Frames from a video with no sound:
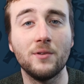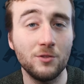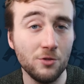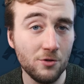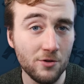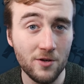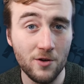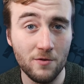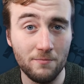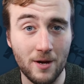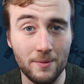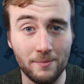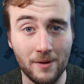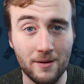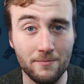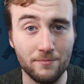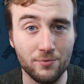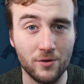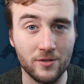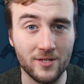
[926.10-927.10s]
But talking of my
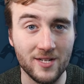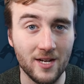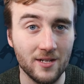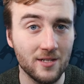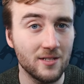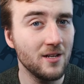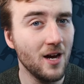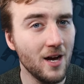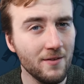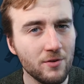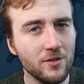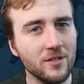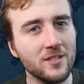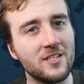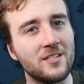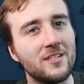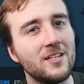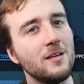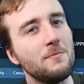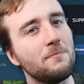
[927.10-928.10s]
main project, I've got a
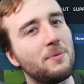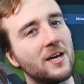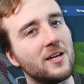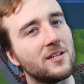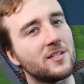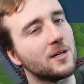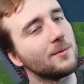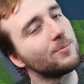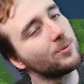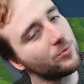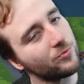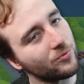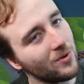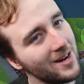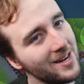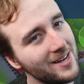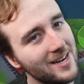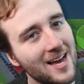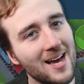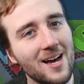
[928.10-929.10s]
Steam page up
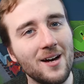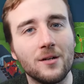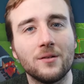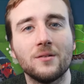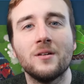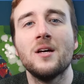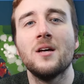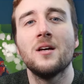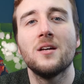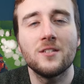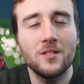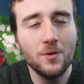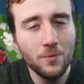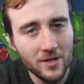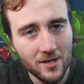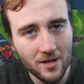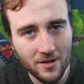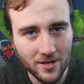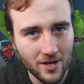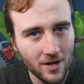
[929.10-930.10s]
right now, so
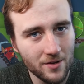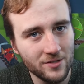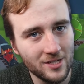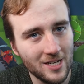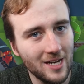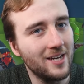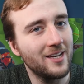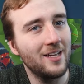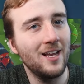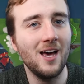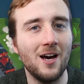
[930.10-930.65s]
why don't you go check it